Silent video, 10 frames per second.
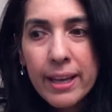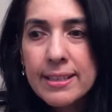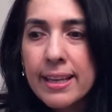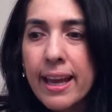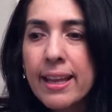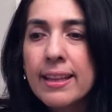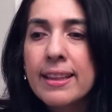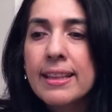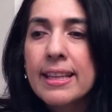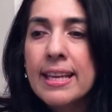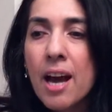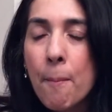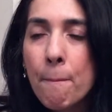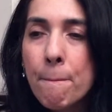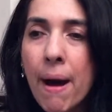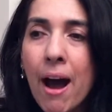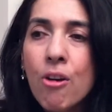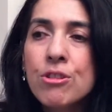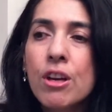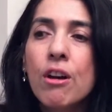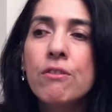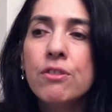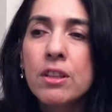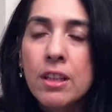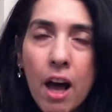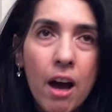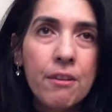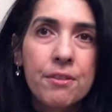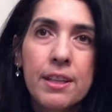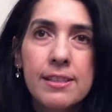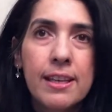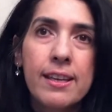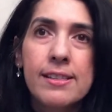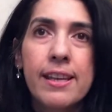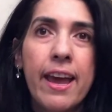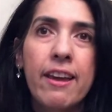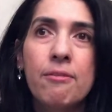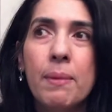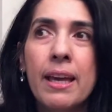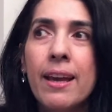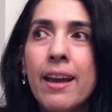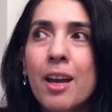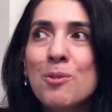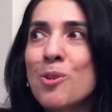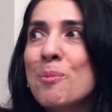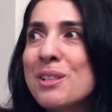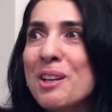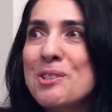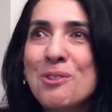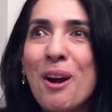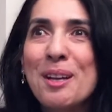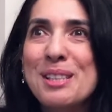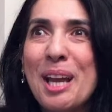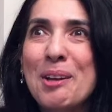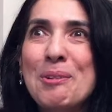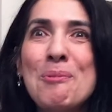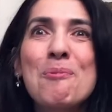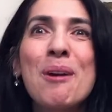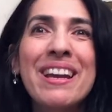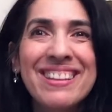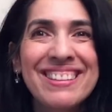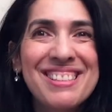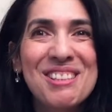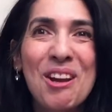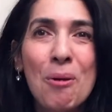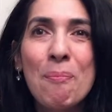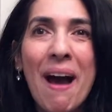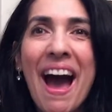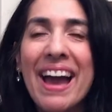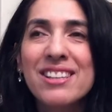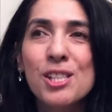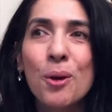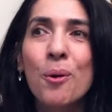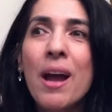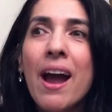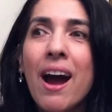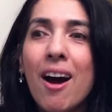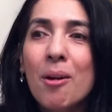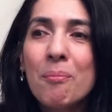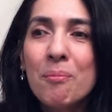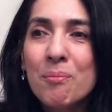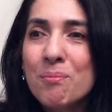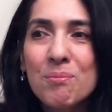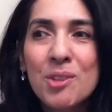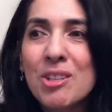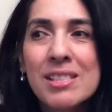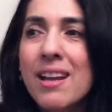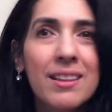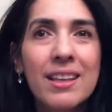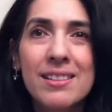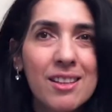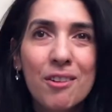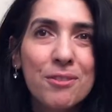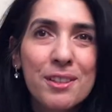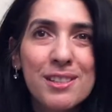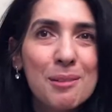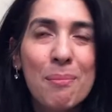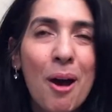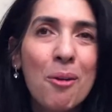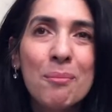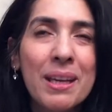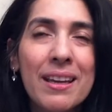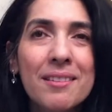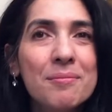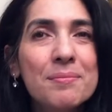went, and the amount of love these kids gave me, it was almost like a drug. It's like I couldn't wait to go back. So there's nothing selfless about me.